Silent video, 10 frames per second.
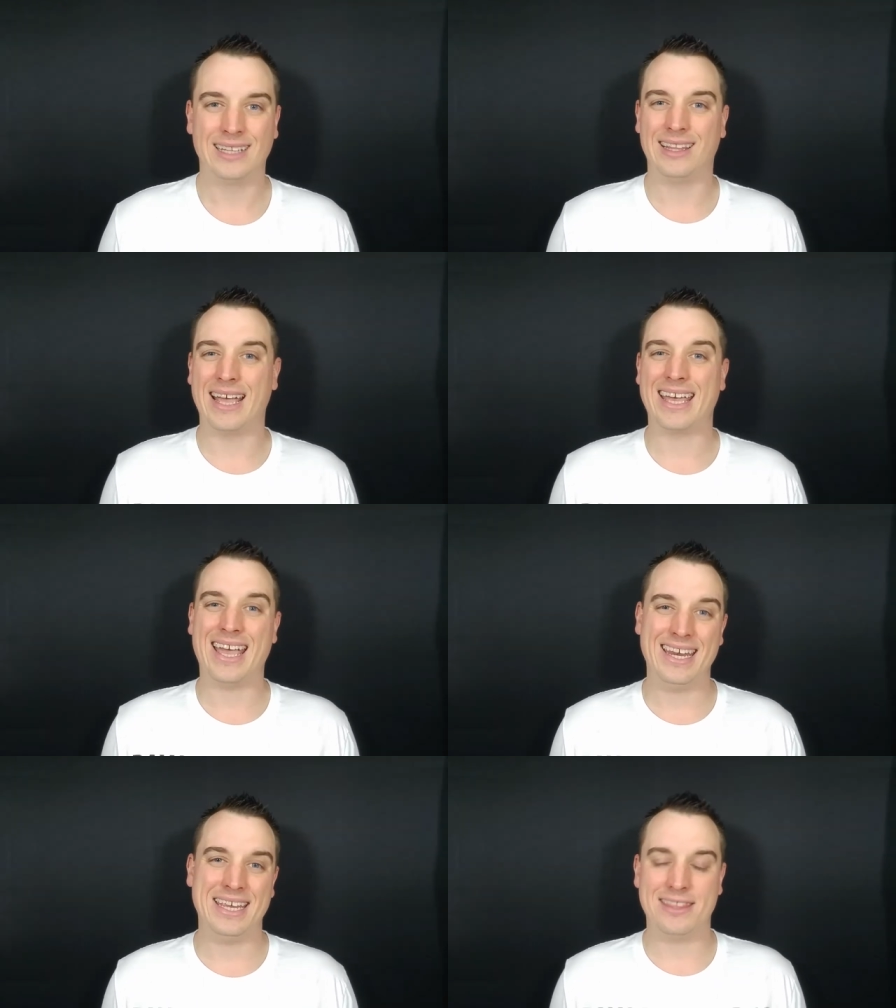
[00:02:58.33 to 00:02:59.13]
Like
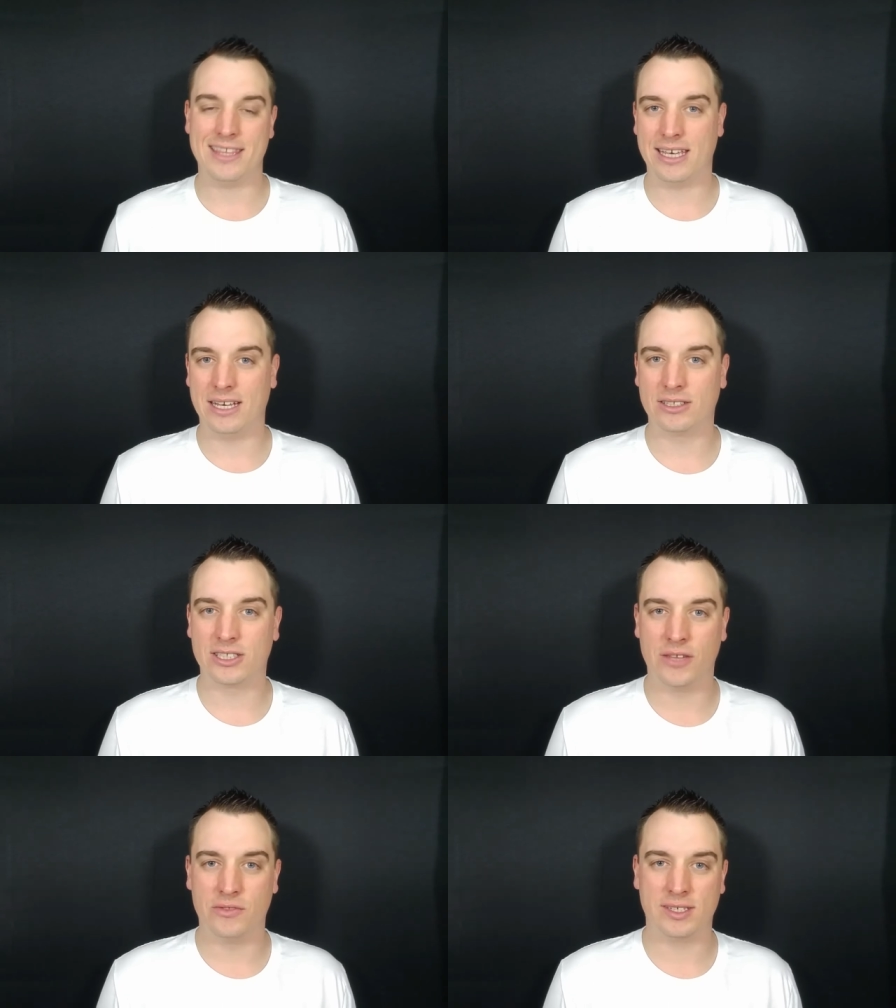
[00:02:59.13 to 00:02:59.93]
anything else
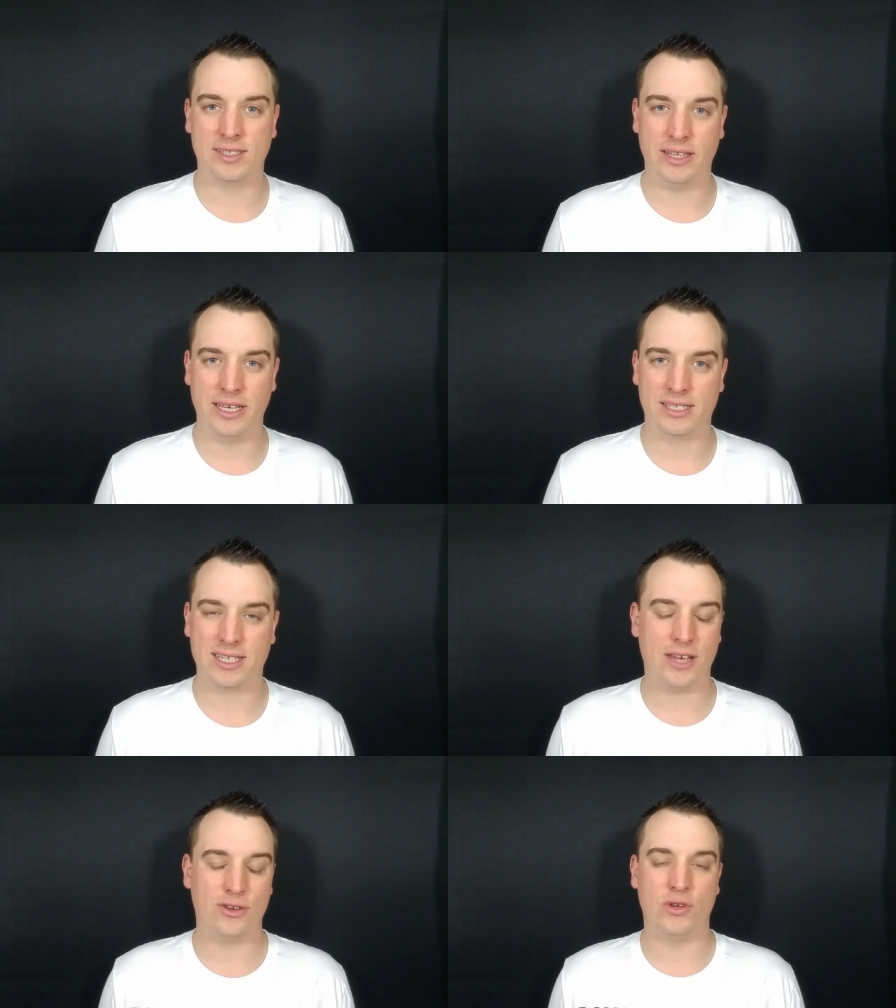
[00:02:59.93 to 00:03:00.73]
on this
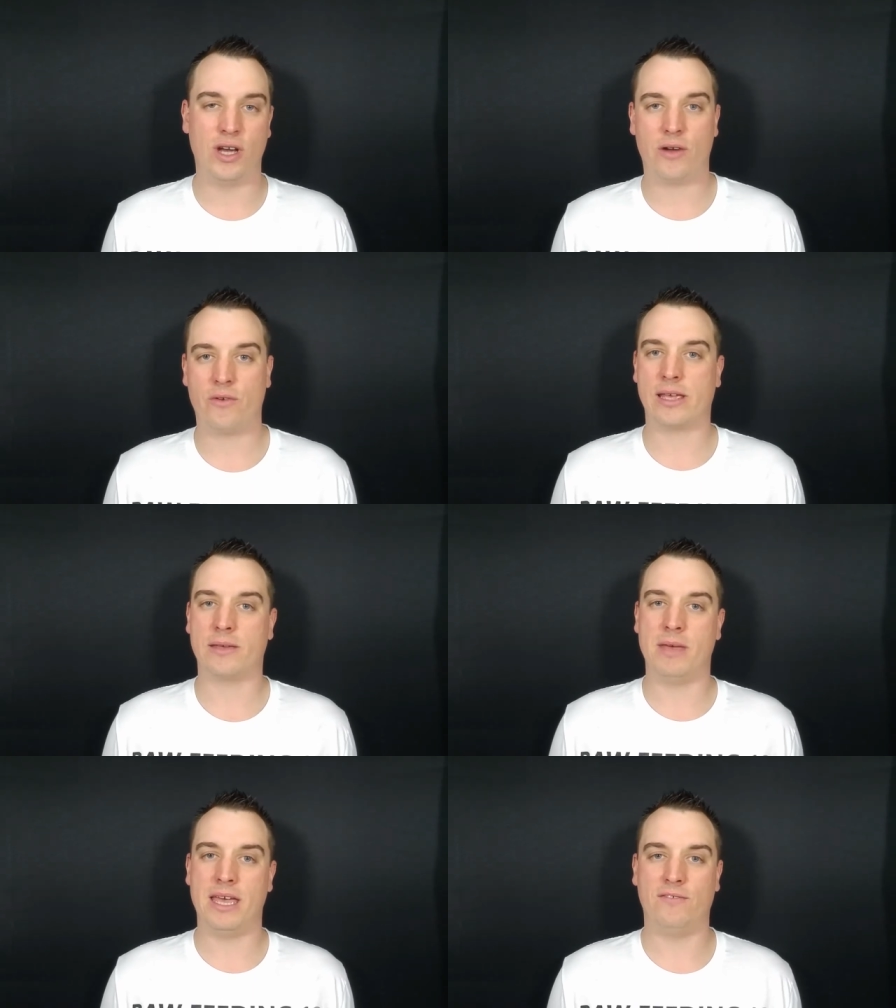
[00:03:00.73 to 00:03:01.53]
list, I do not
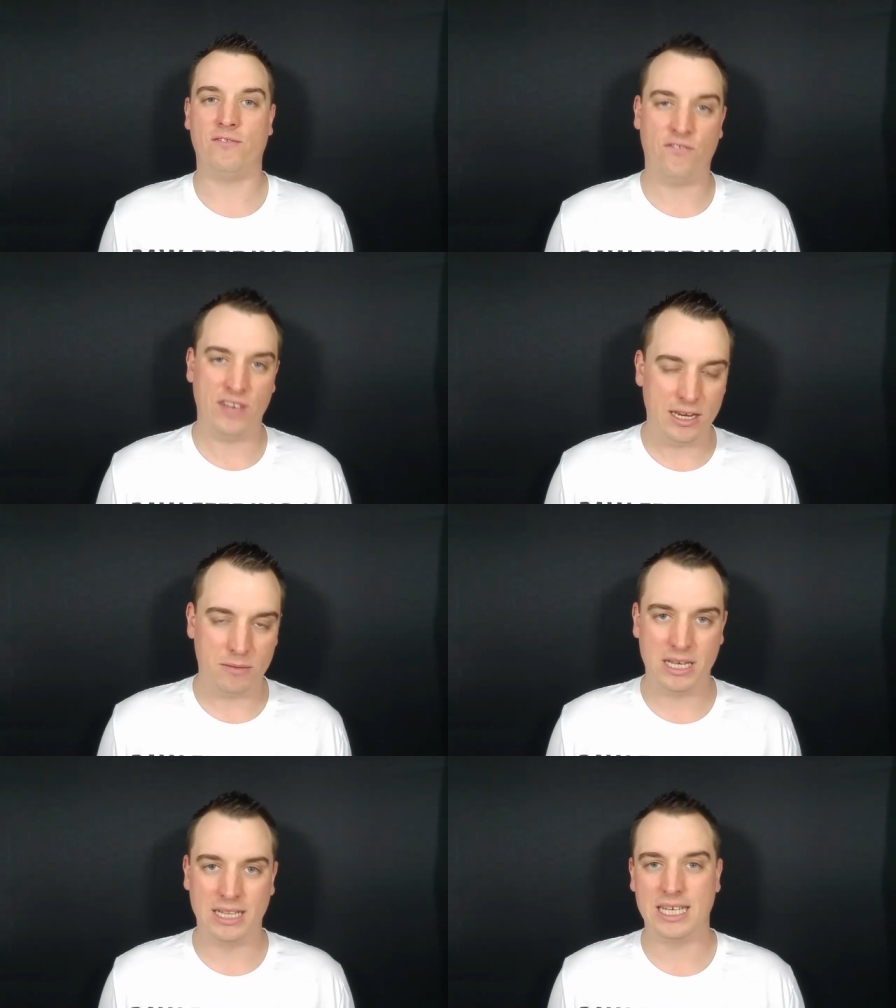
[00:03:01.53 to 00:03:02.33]
recommend
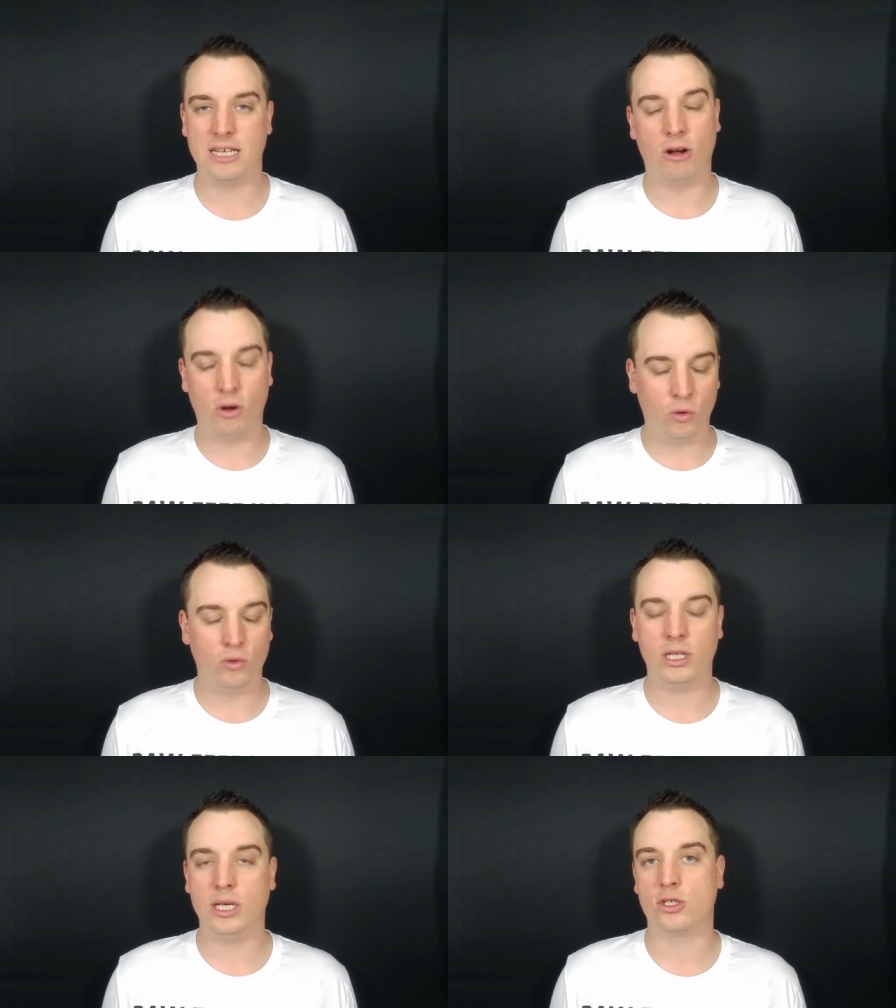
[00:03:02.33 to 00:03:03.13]
feet being the
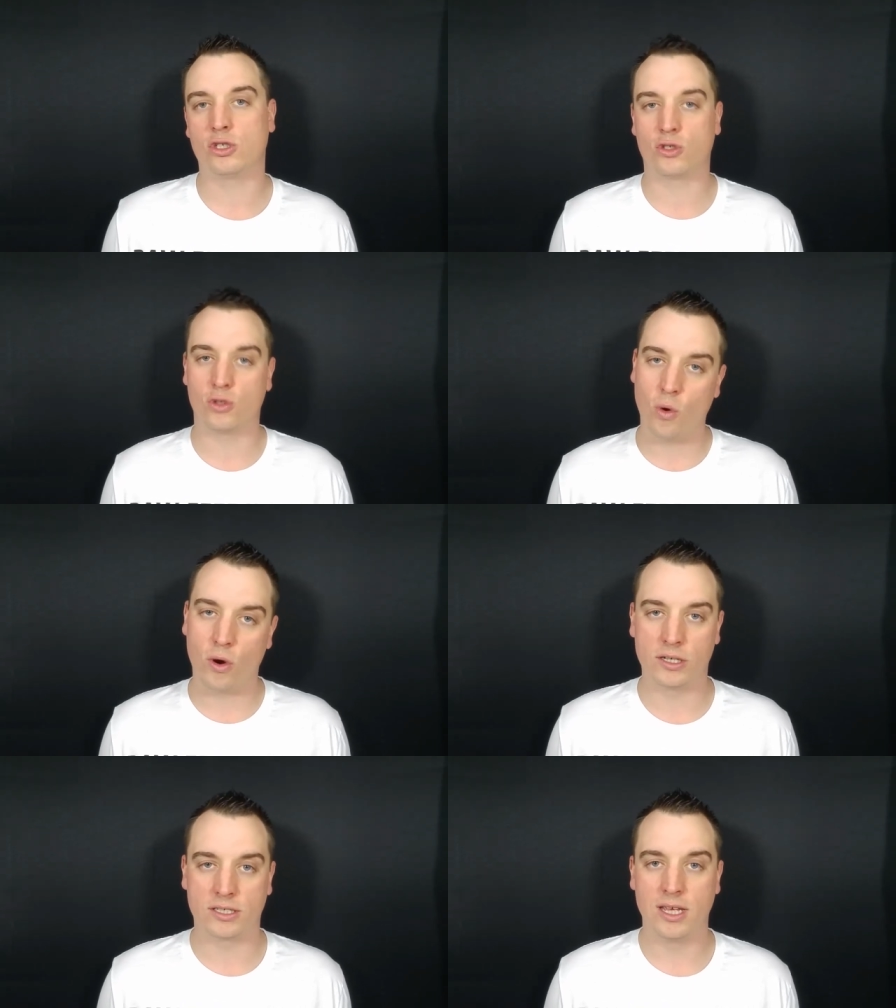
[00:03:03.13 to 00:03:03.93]
only
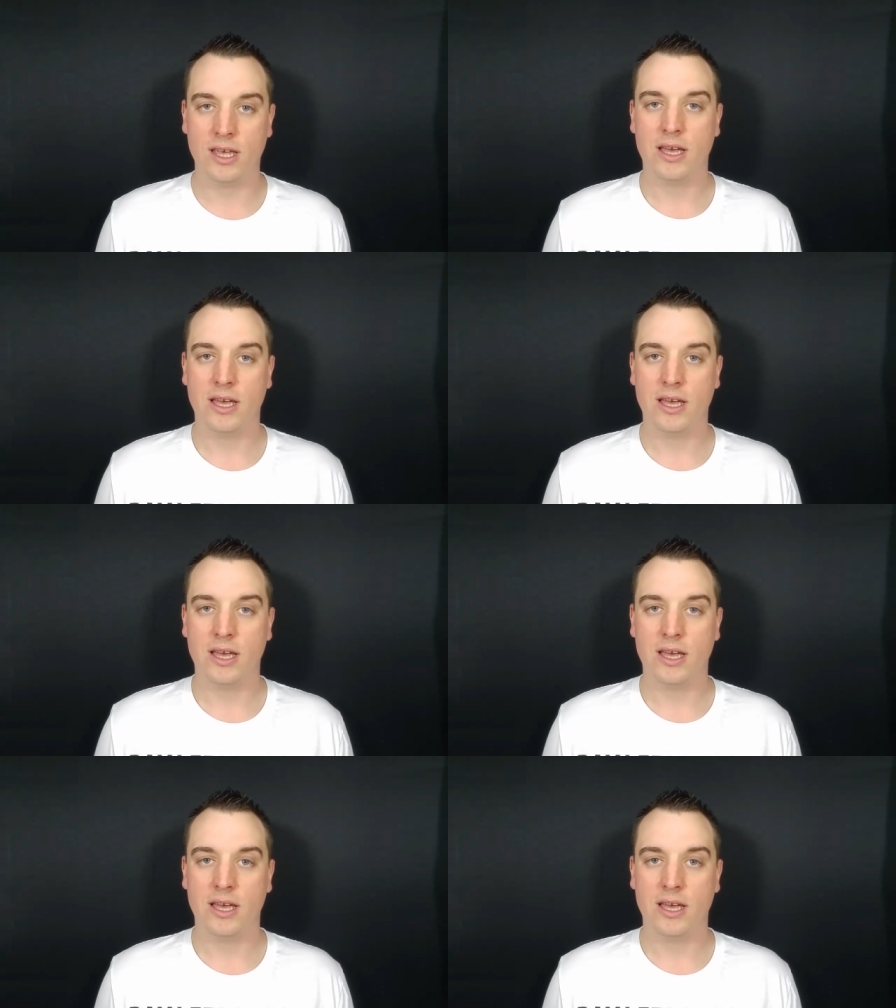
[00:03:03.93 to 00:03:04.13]
source